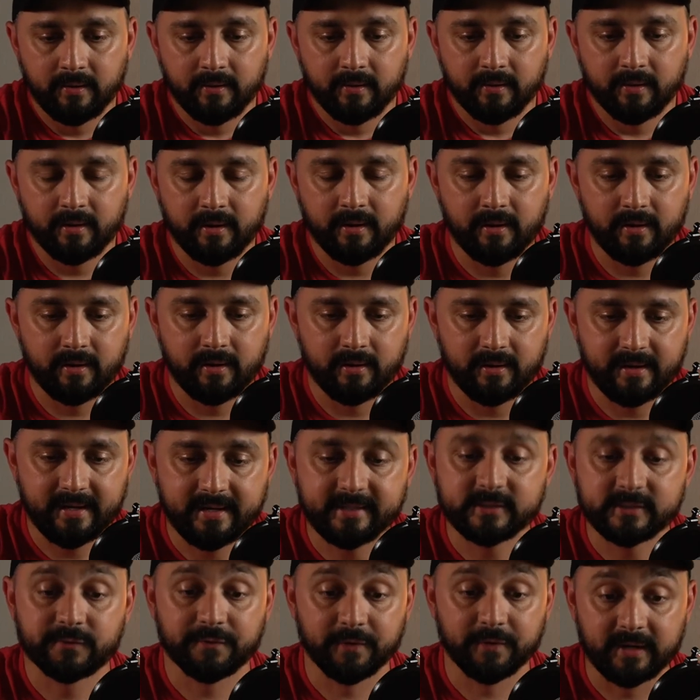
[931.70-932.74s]

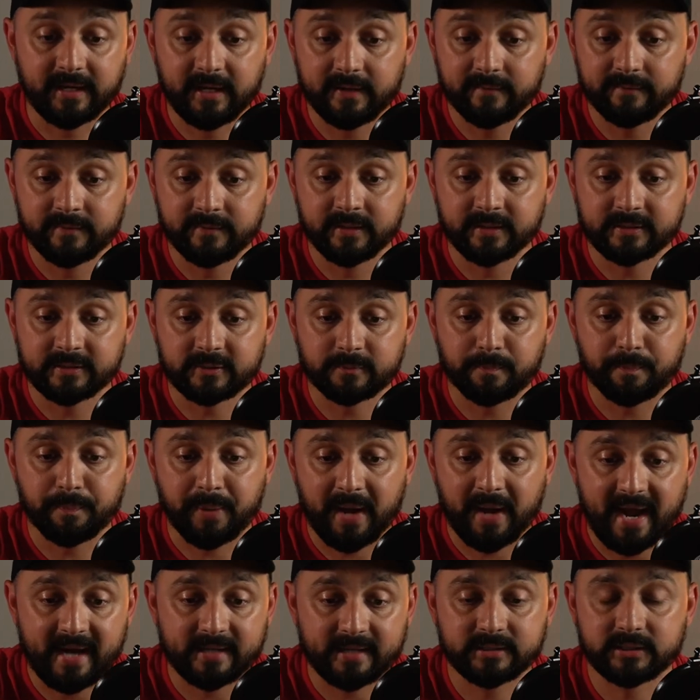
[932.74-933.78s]
Is forgiveness
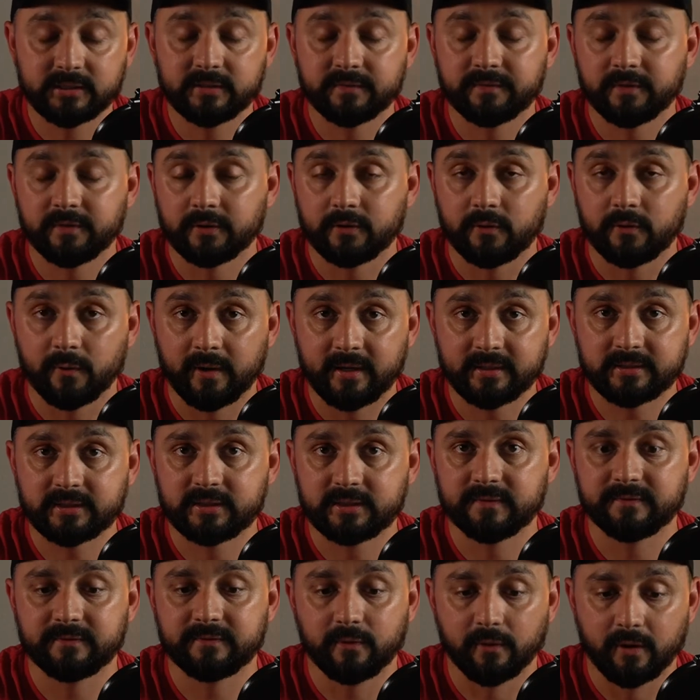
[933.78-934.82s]

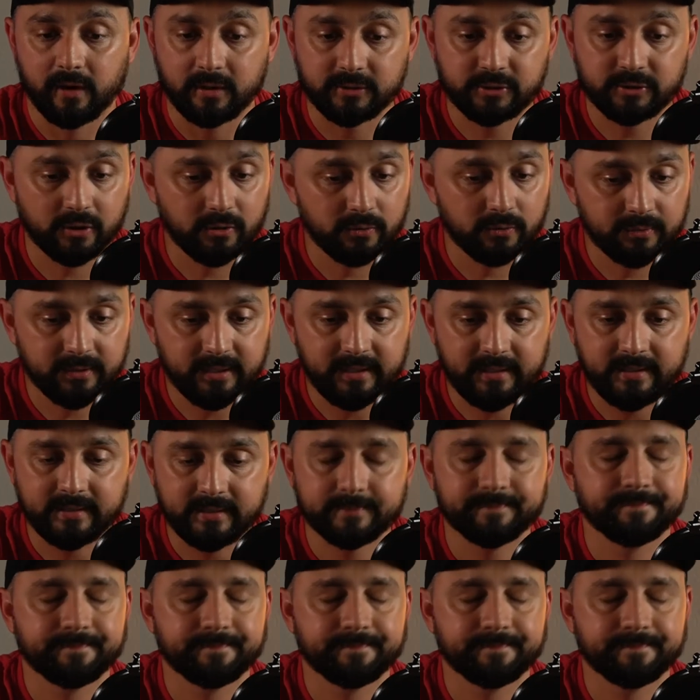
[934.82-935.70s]
passive-aggressive grudge holding?